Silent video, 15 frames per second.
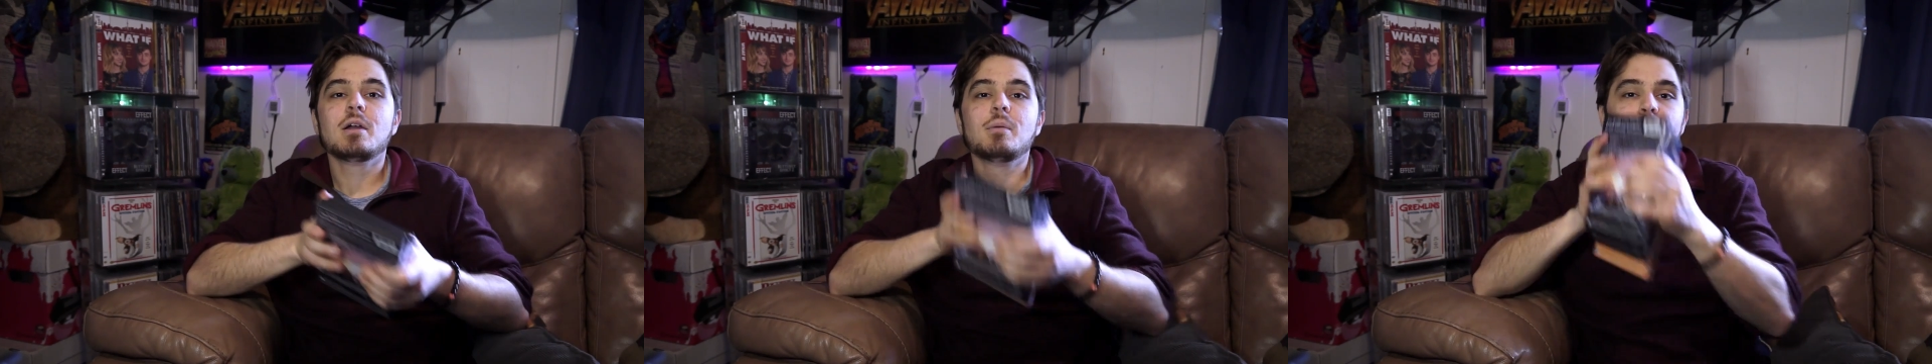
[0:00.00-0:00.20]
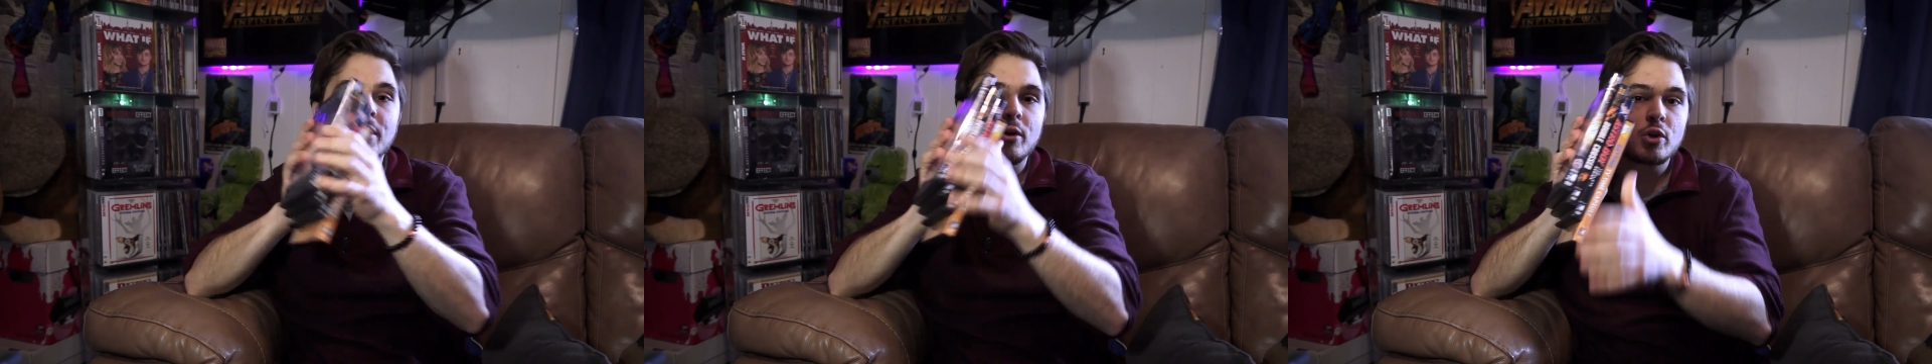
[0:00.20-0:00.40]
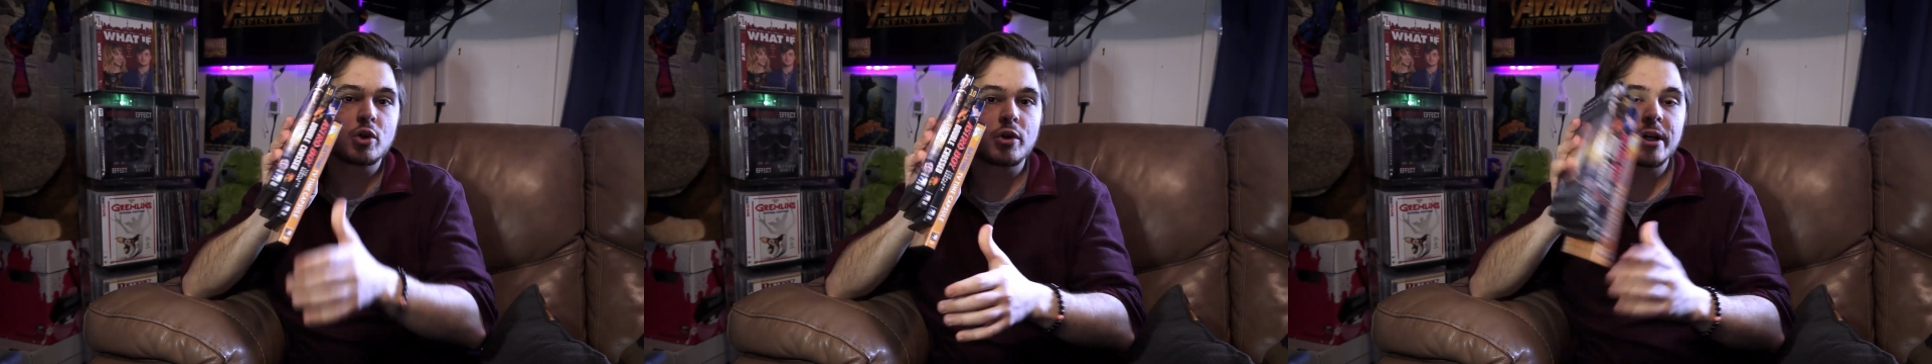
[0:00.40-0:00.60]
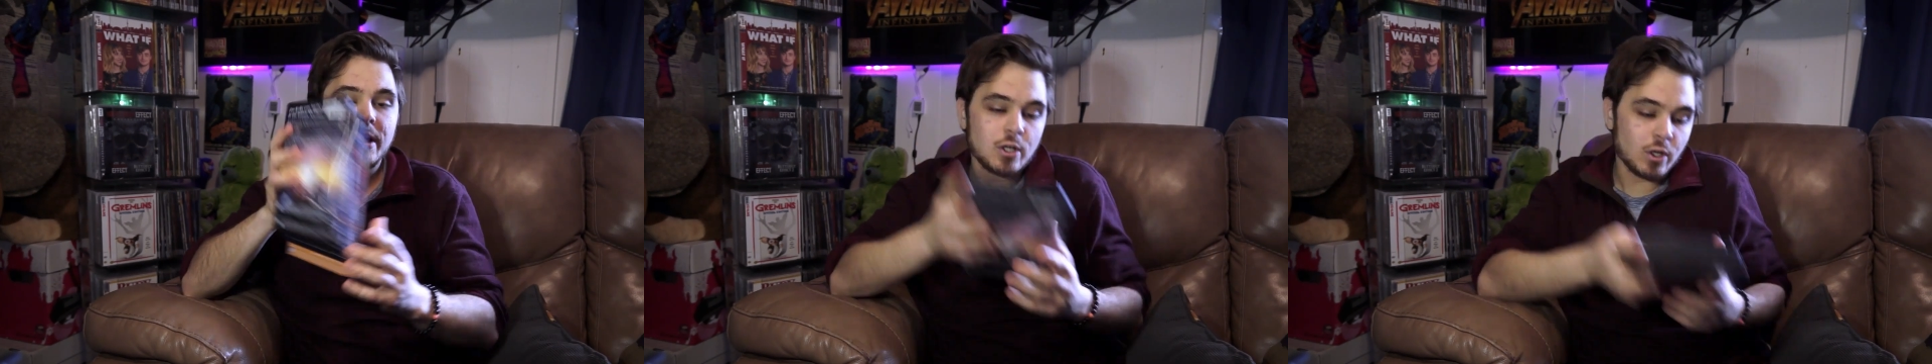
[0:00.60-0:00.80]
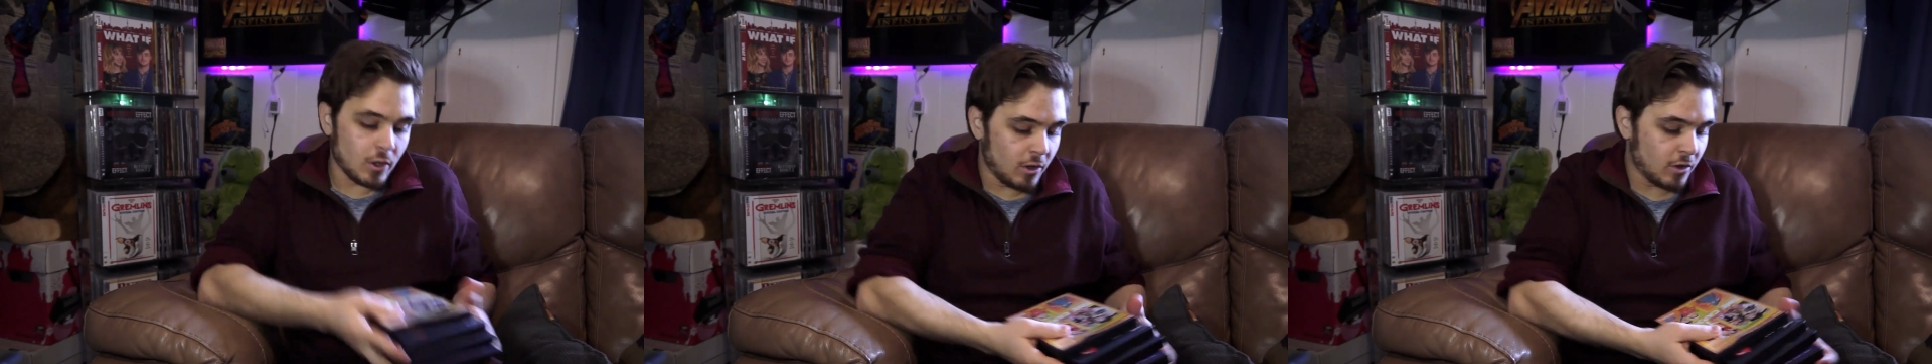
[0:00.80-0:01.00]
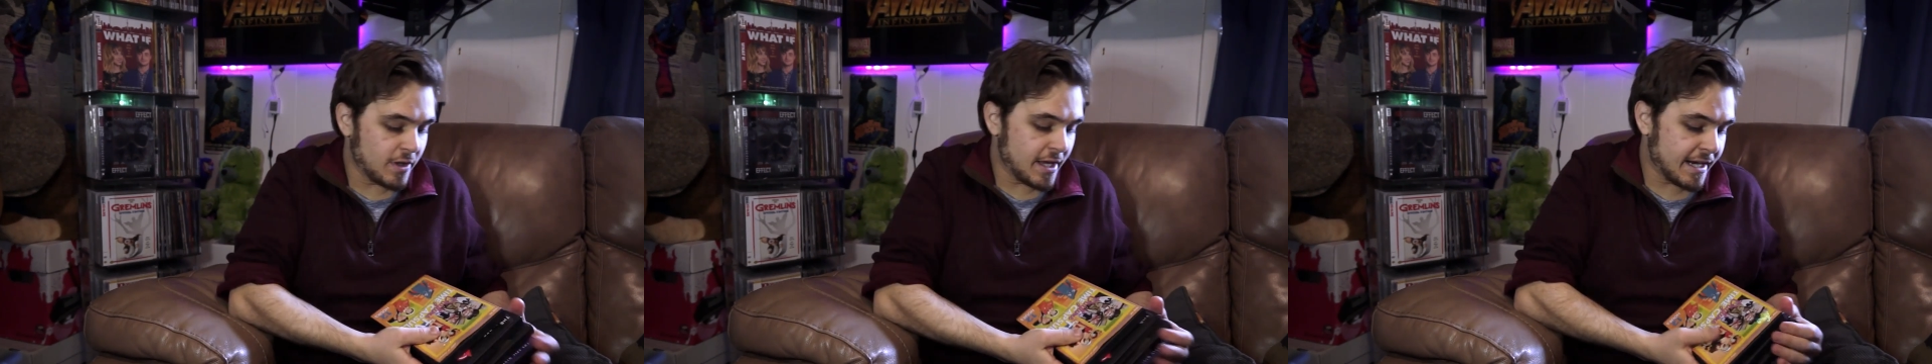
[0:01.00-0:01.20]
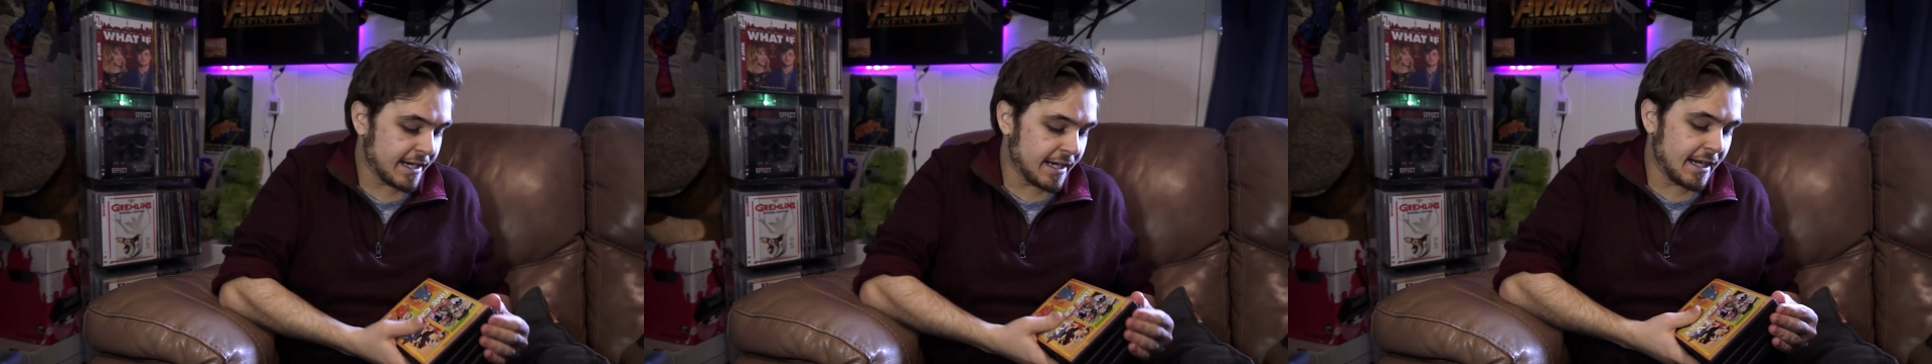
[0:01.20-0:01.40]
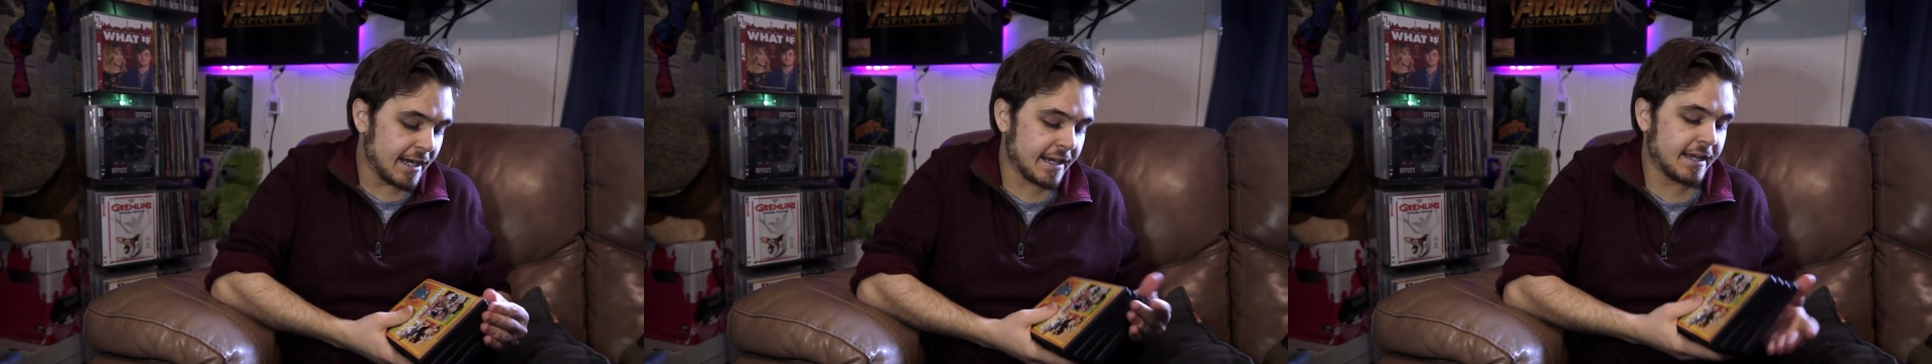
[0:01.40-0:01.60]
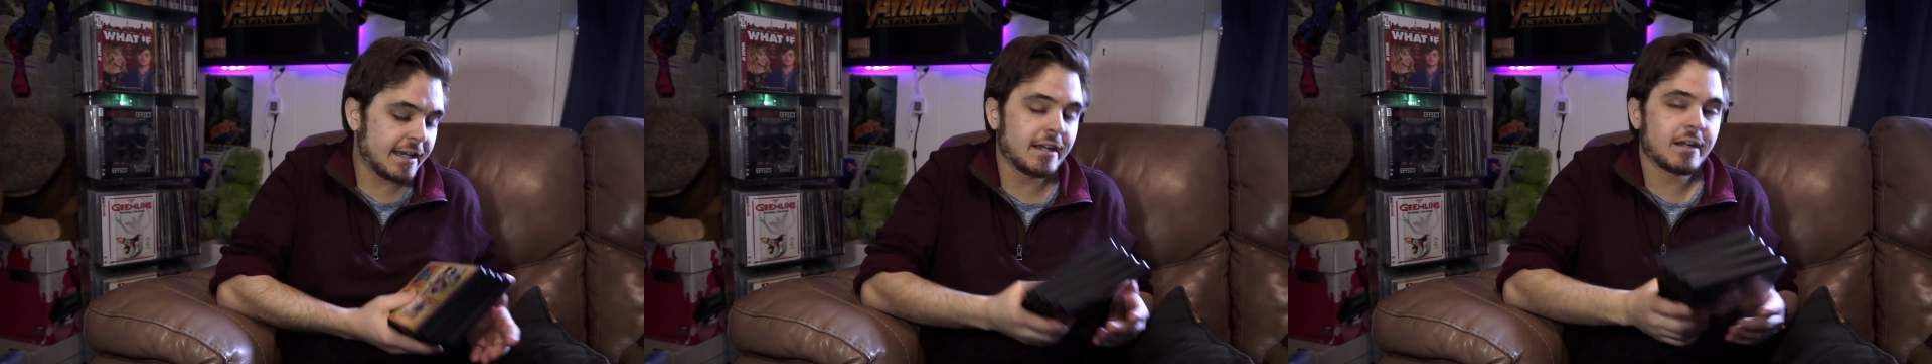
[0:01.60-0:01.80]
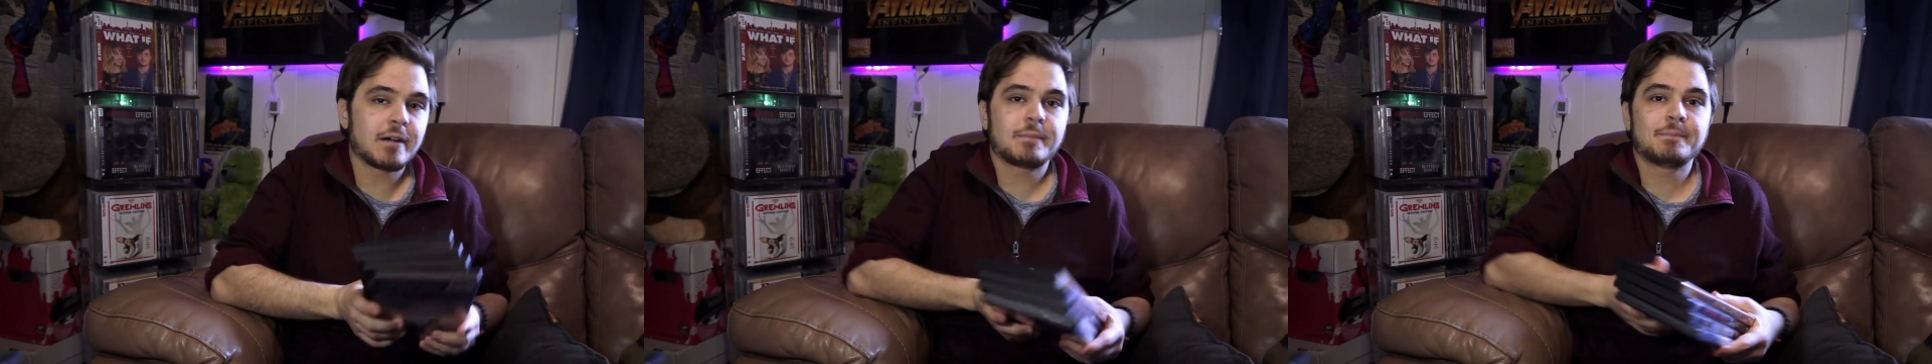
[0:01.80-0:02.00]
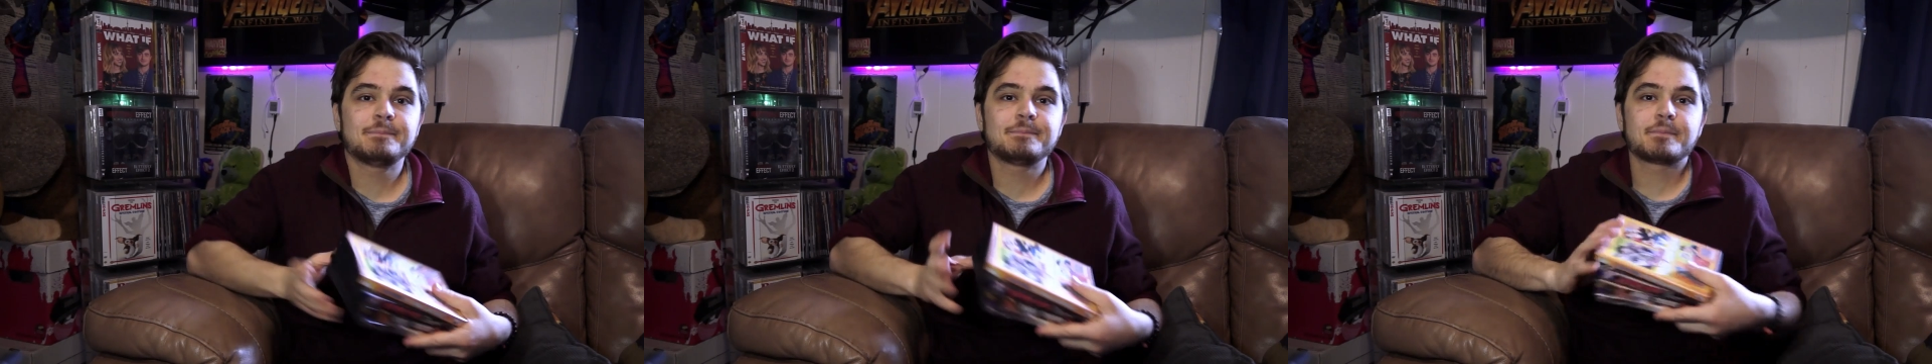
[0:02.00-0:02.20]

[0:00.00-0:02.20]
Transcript: Mill Creek haul that I got here.